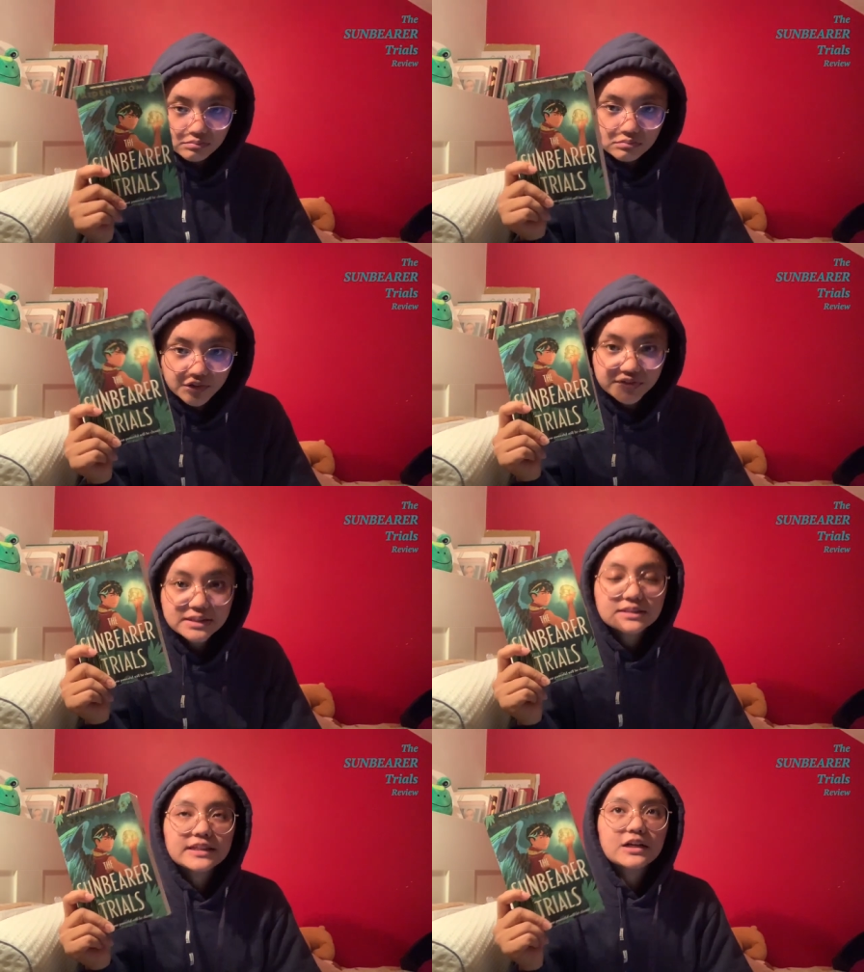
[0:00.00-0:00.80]
the
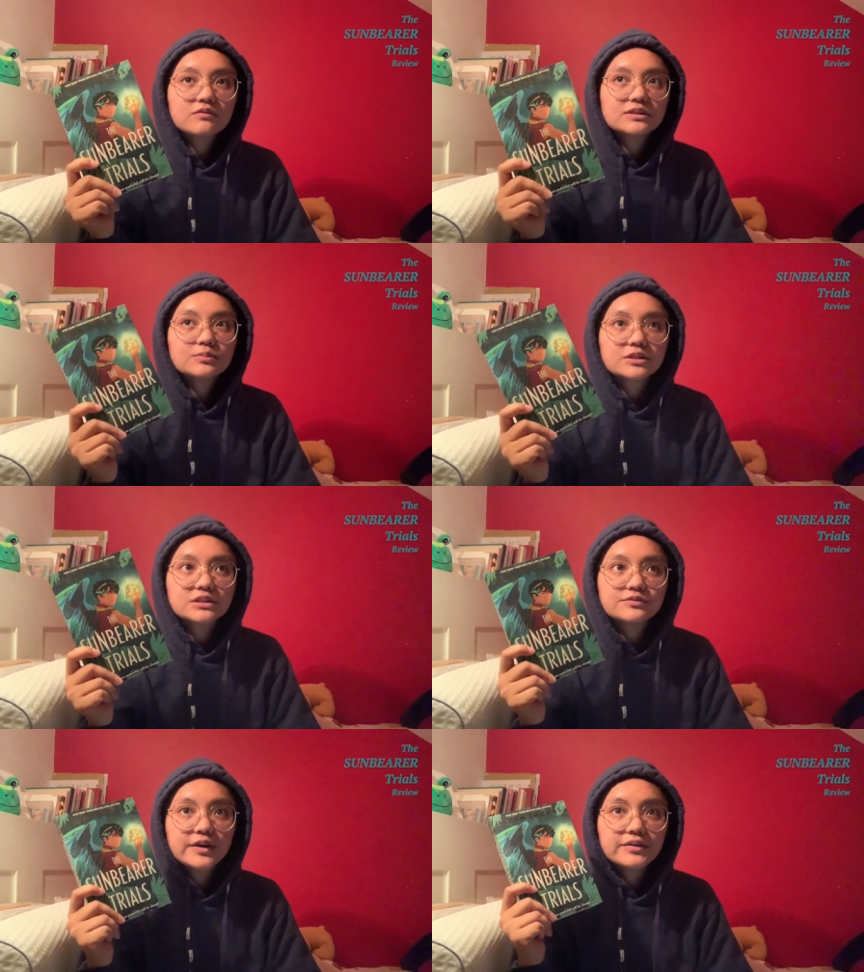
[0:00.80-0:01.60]
physical setting of this book is
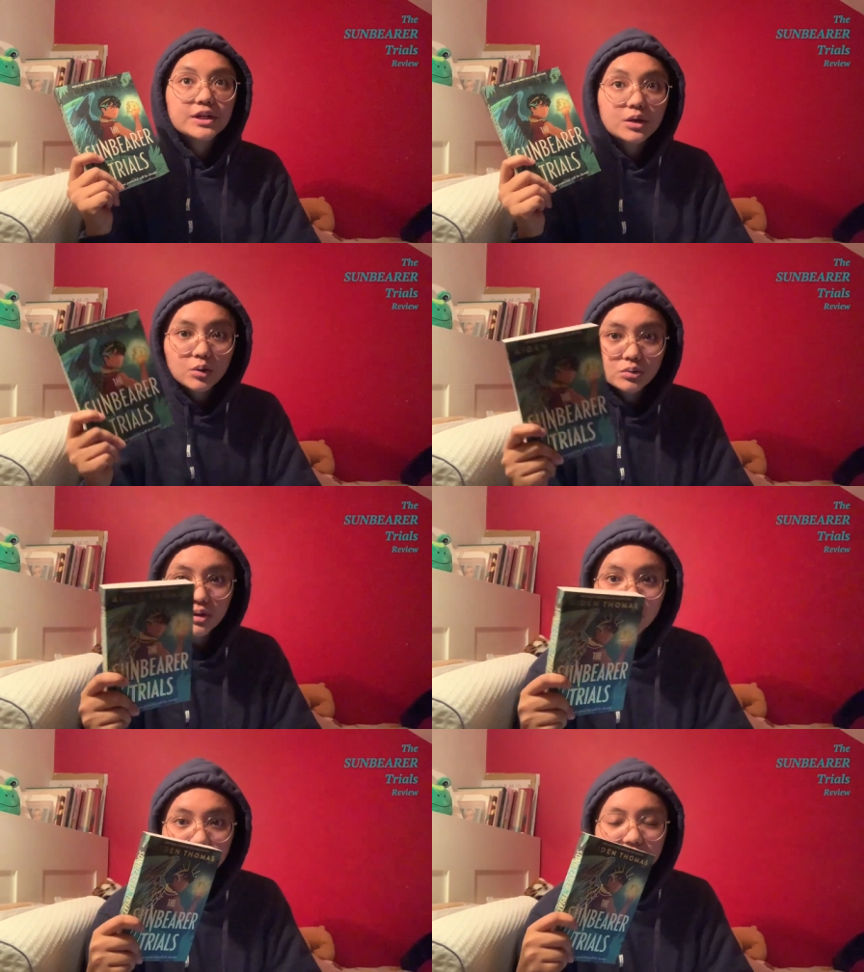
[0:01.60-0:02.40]
very
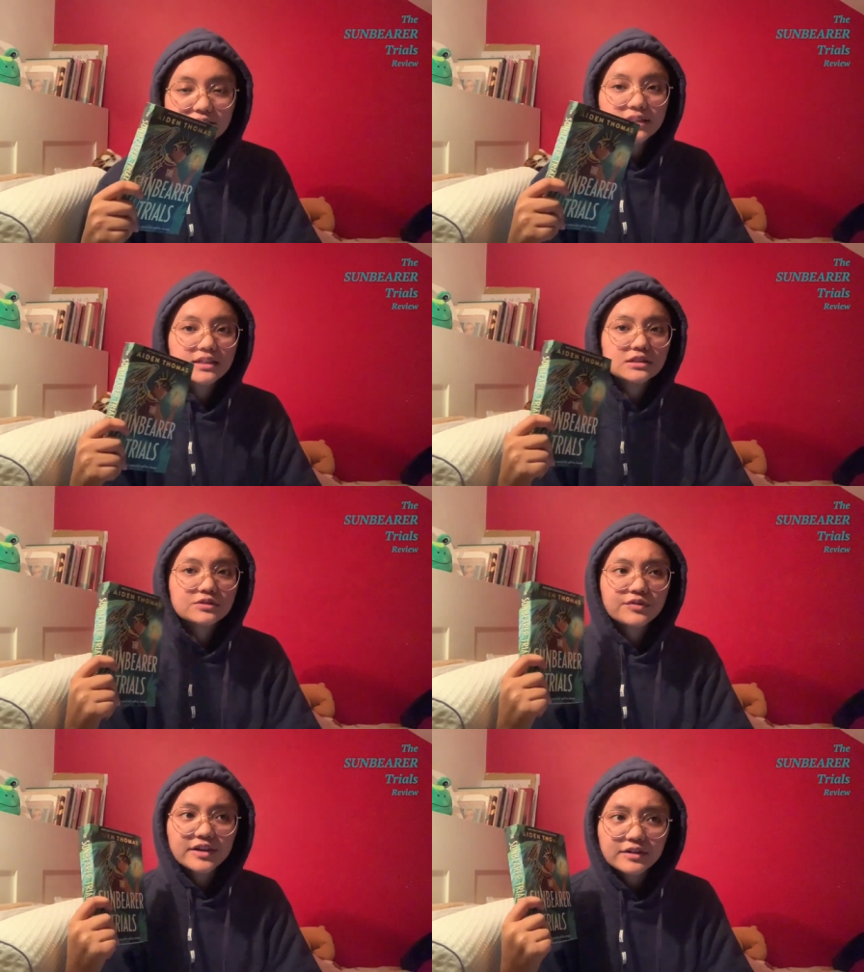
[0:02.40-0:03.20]
cozy and it's
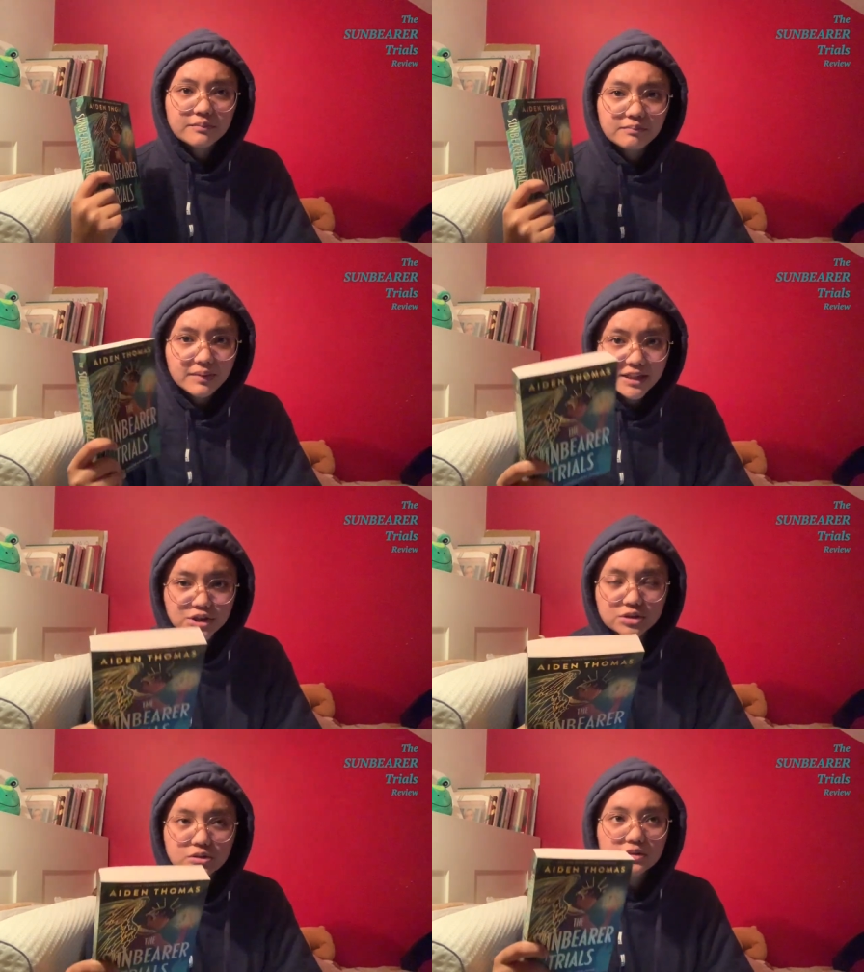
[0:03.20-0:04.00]
very
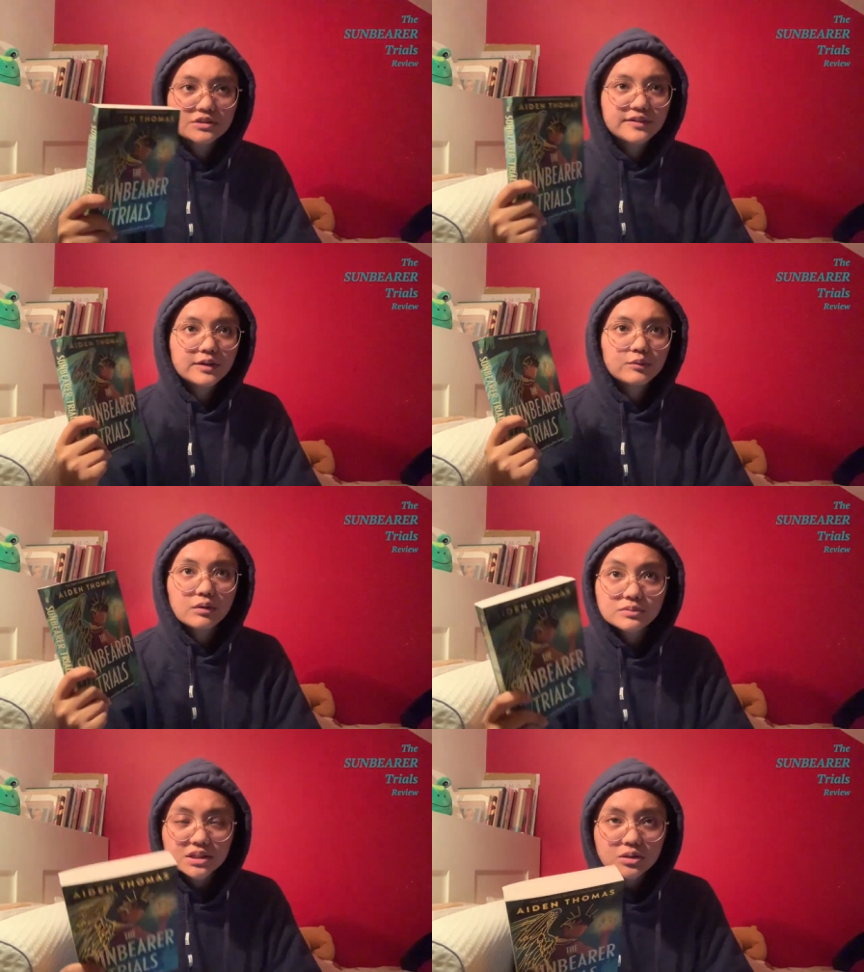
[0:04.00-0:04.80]
magical, it's very
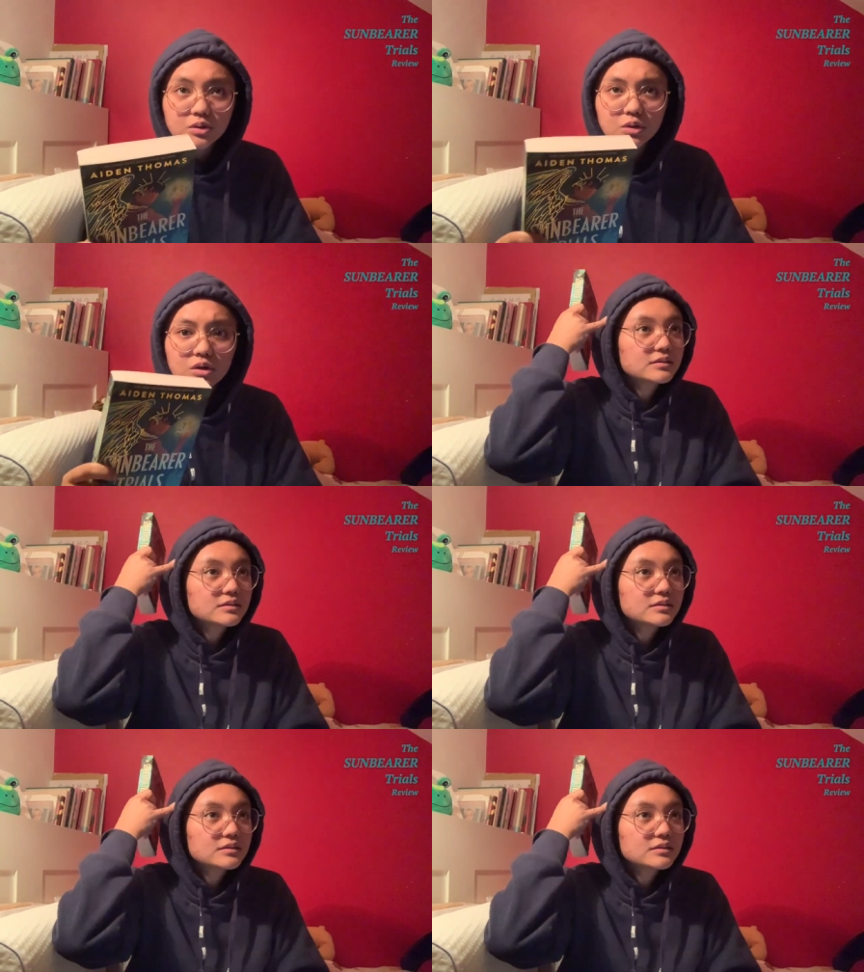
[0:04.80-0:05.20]
whimsical.